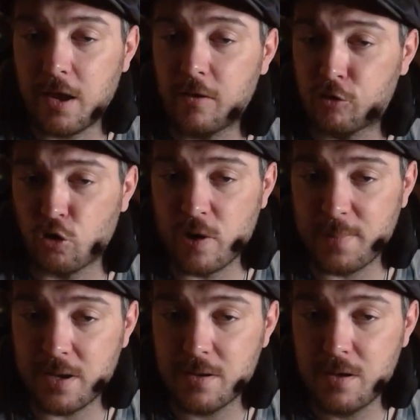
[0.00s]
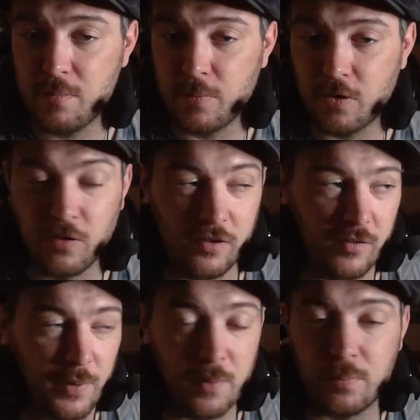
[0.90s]
it's creepy because
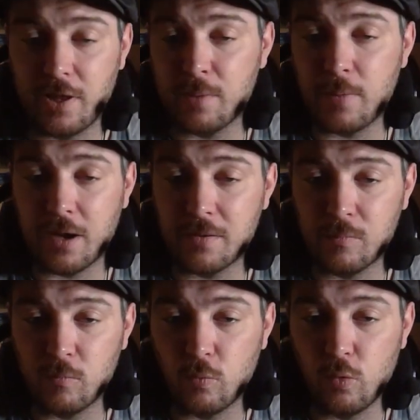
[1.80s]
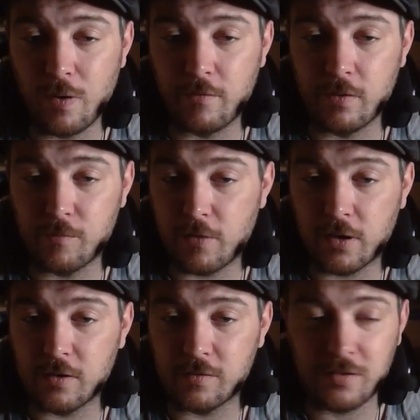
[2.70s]
it's being played by whoever the
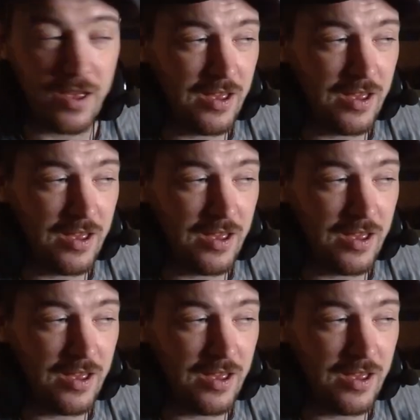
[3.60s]
fuck is